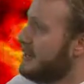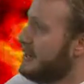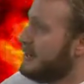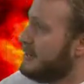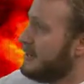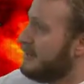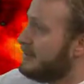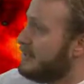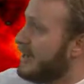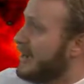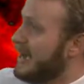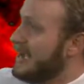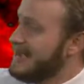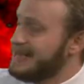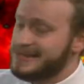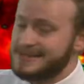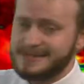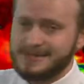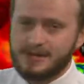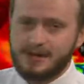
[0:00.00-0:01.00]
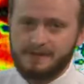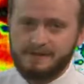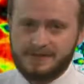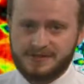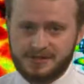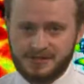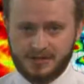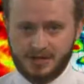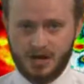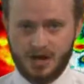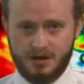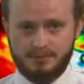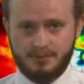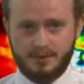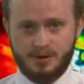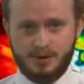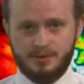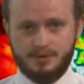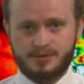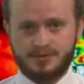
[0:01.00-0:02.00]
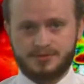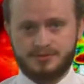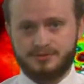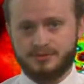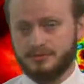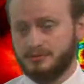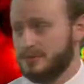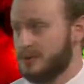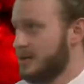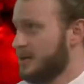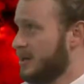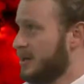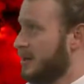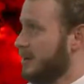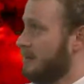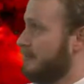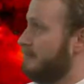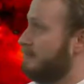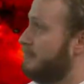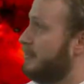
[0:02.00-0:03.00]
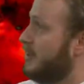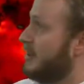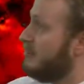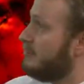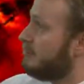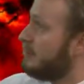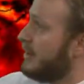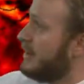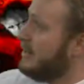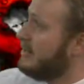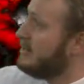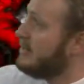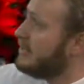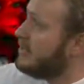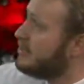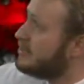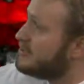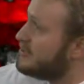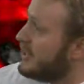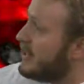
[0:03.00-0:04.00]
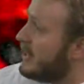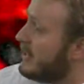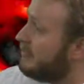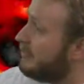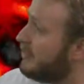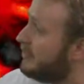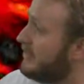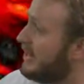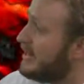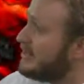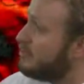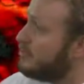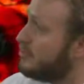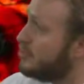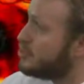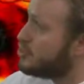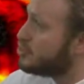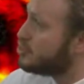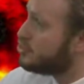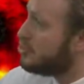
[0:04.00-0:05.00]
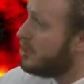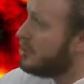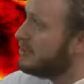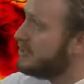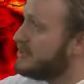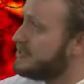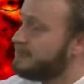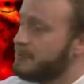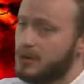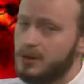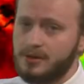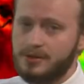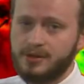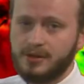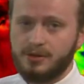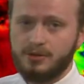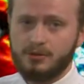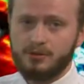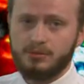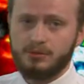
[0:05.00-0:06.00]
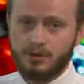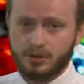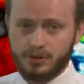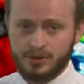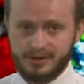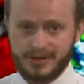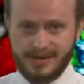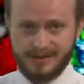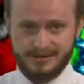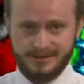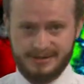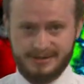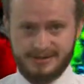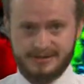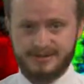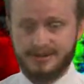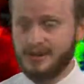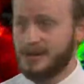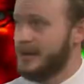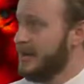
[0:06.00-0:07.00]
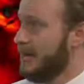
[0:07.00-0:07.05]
Now, the eye itself is the calm part of the storm, but right in here is the eye wall. That's where the strongest part of the whole hurricane is.